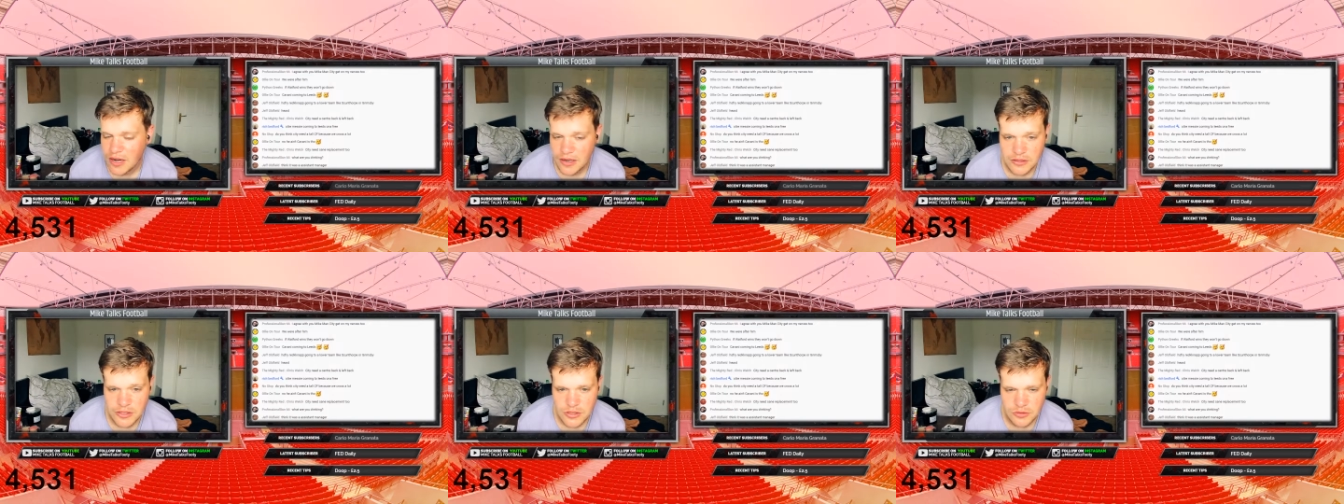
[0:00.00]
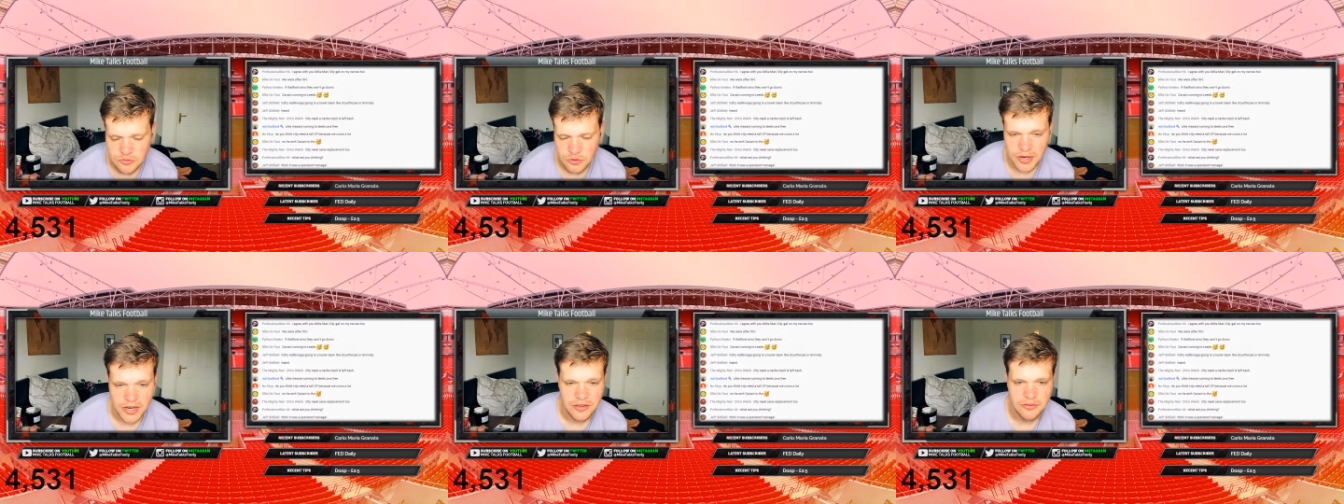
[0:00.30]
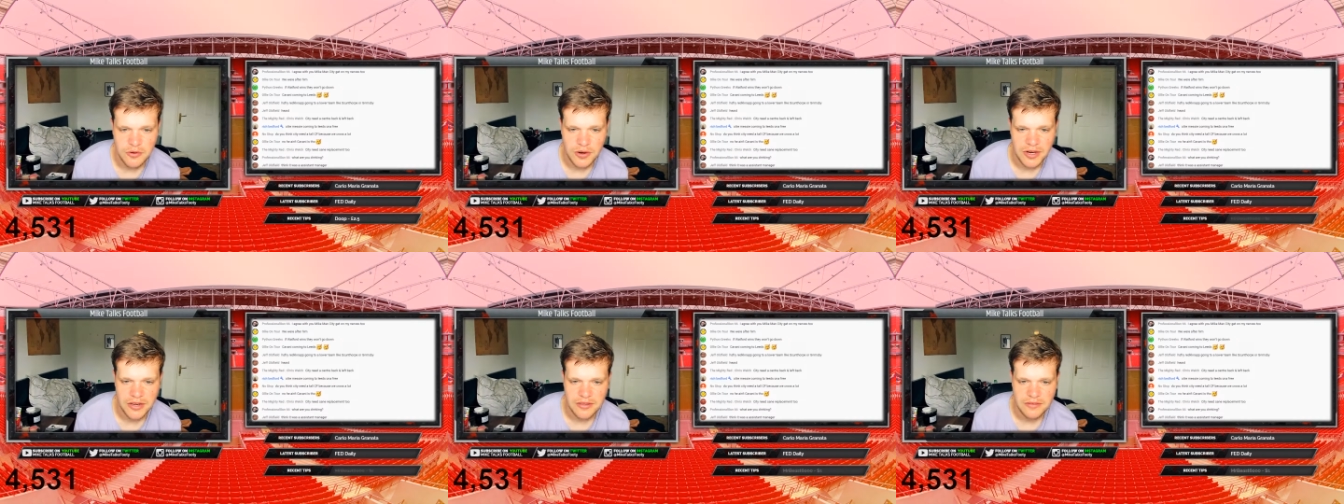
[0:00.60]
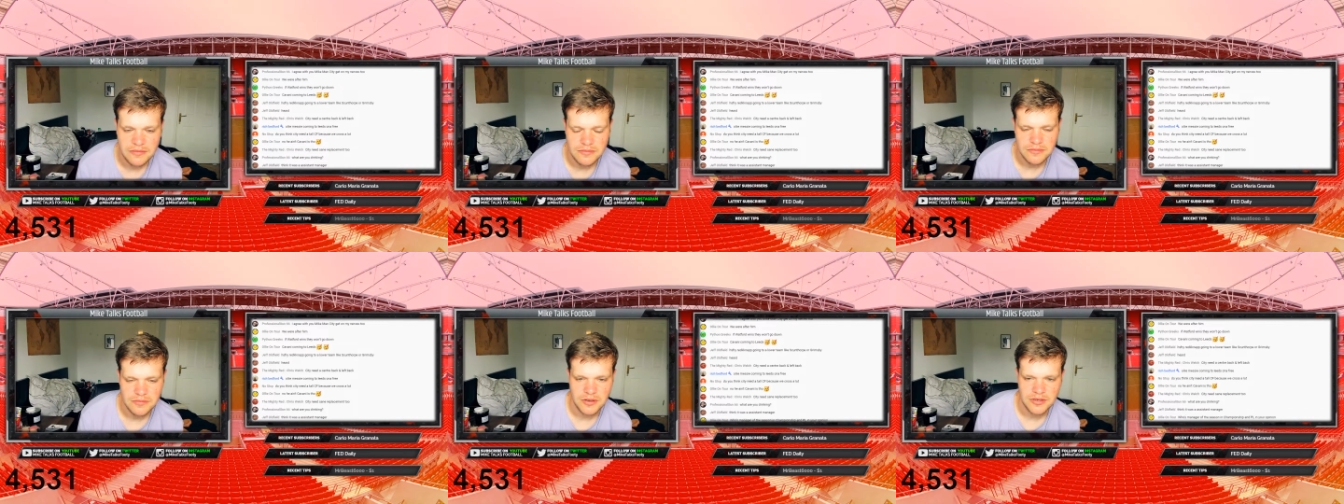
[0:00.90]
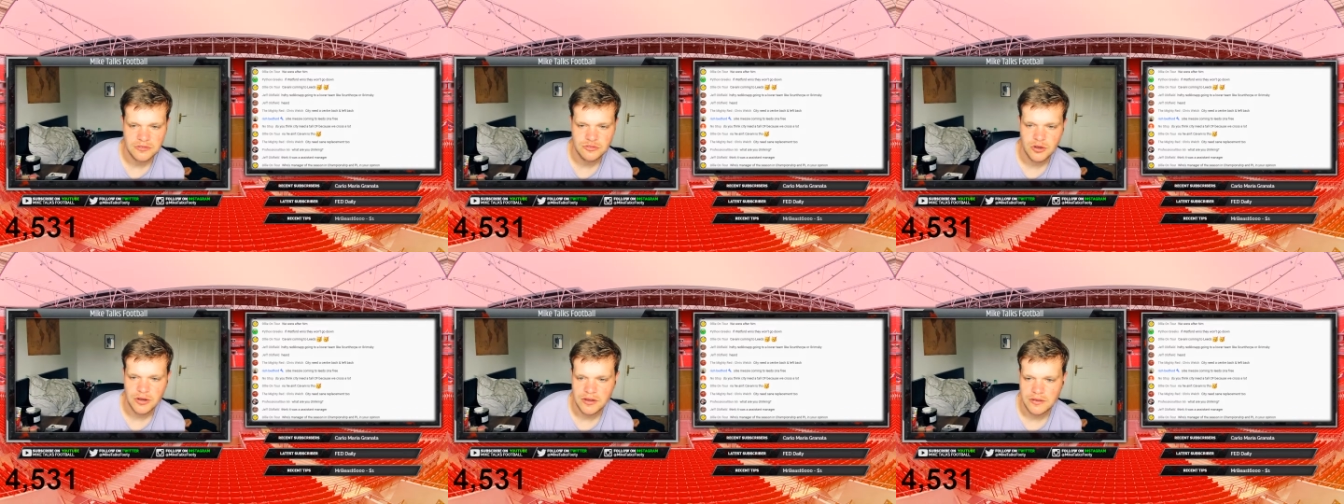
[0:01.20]
I just really, my
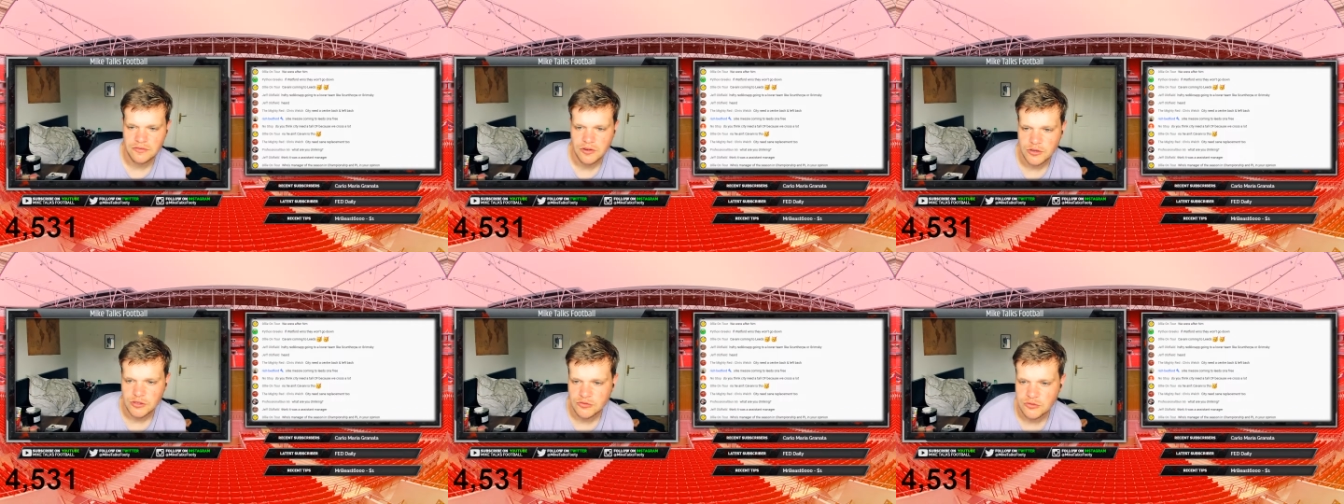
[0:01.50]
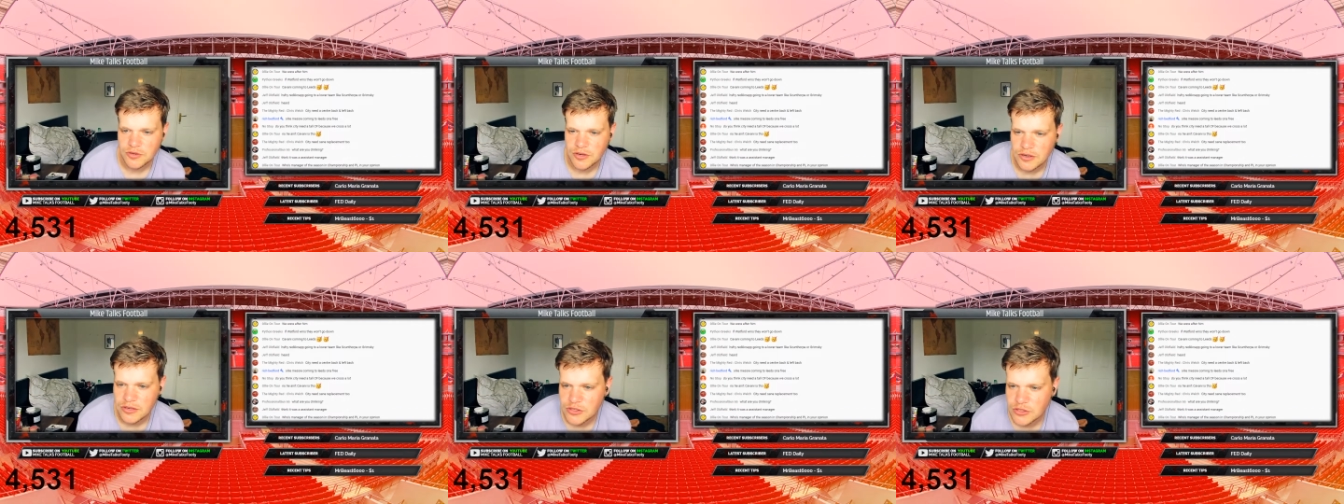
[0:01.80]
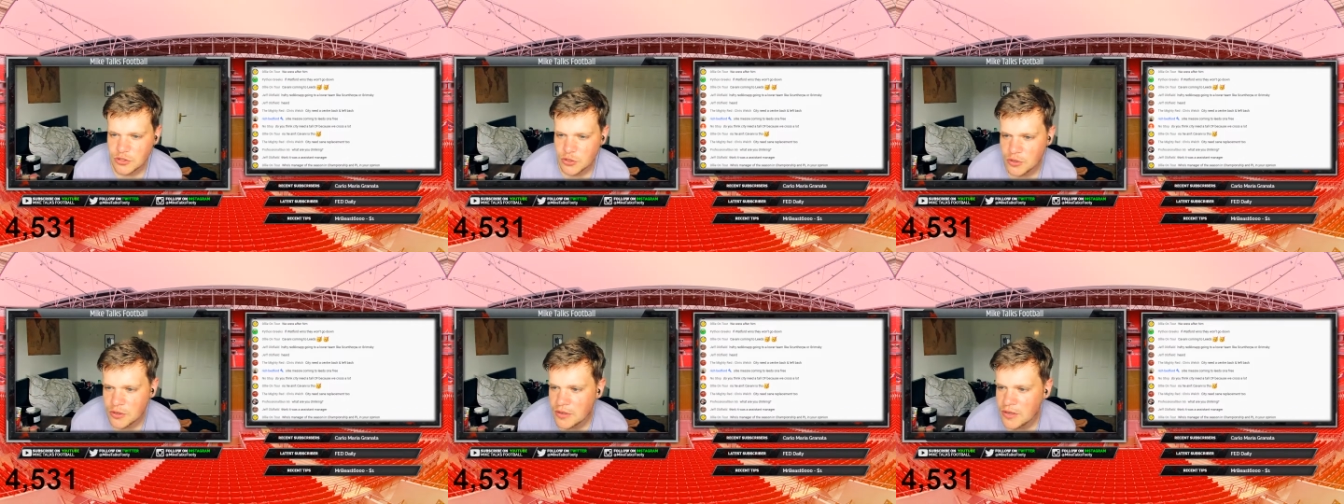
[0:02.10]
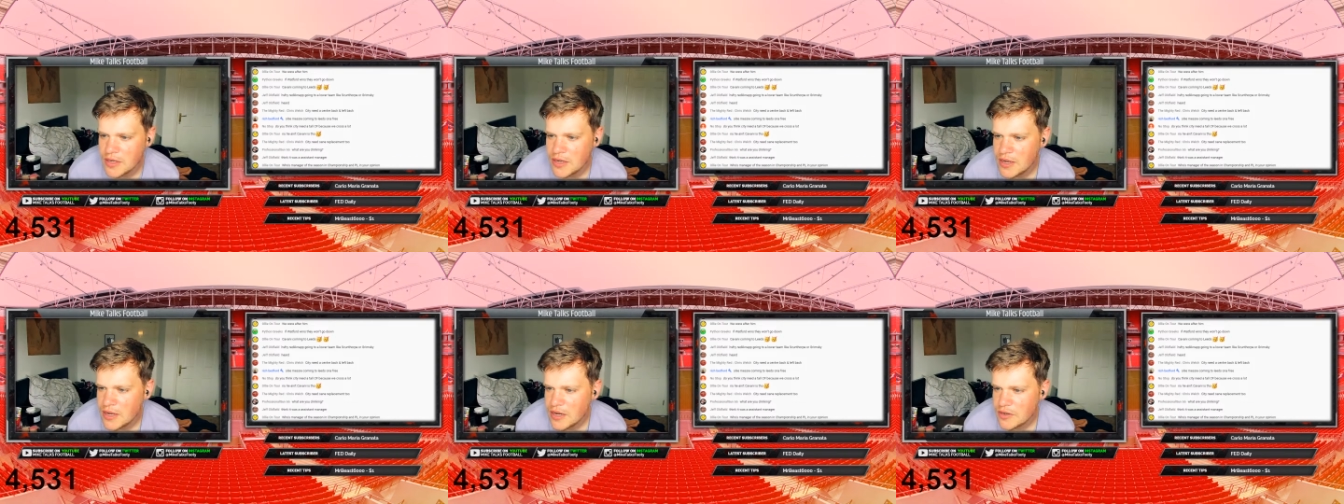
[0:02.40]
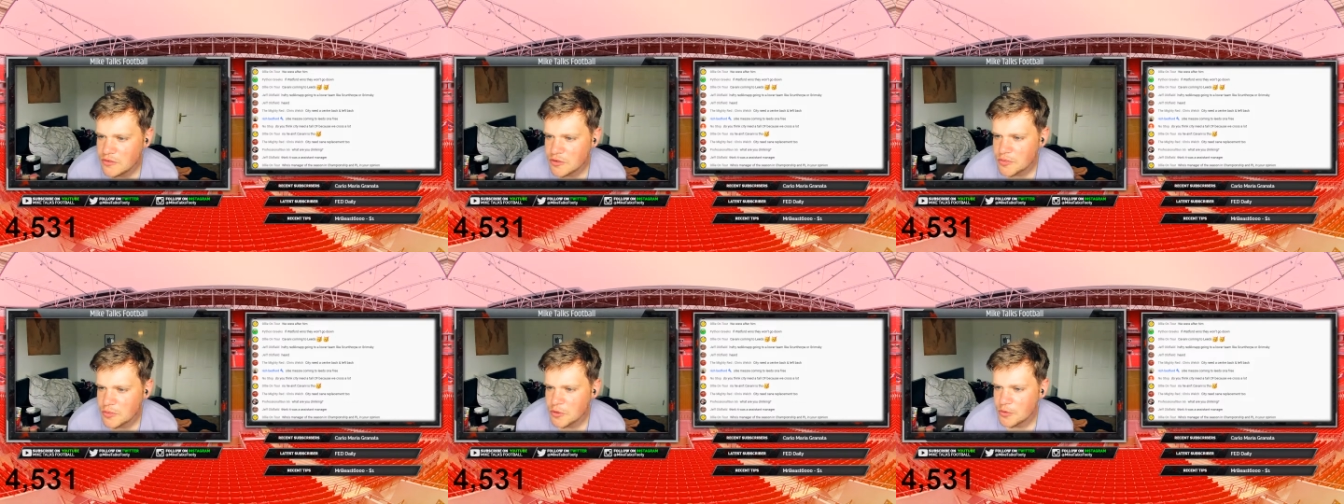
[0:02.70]
throat's really sore
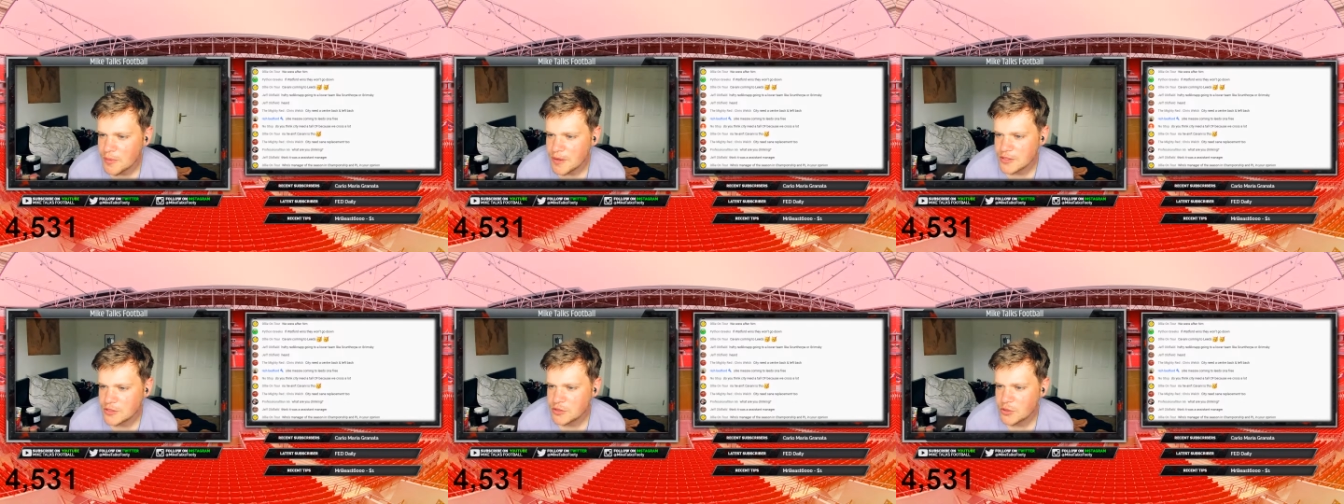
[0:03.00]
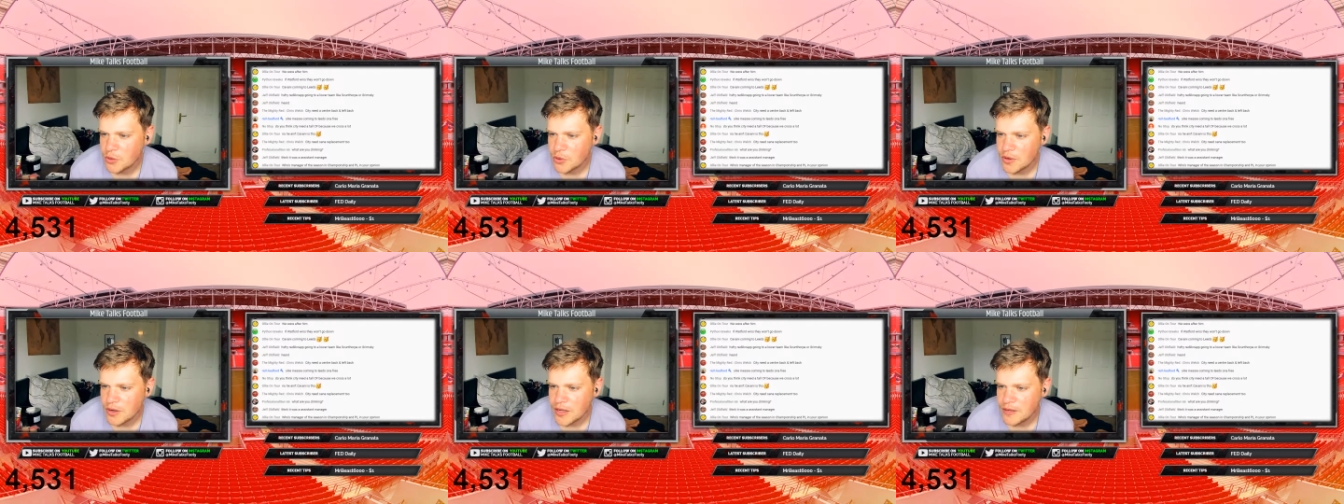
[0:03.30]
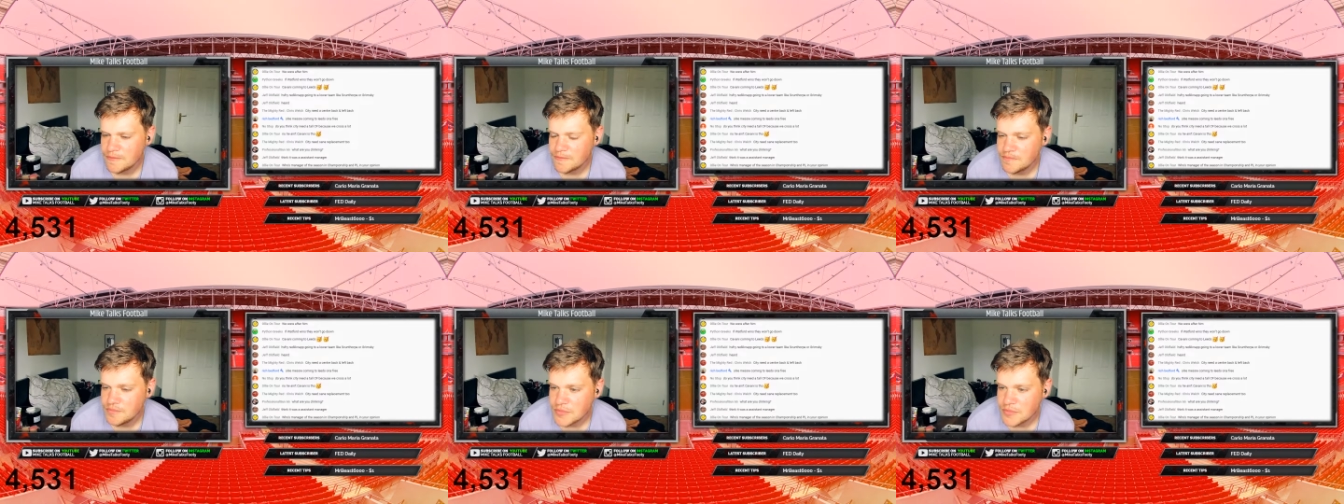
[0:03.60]
from all my talking.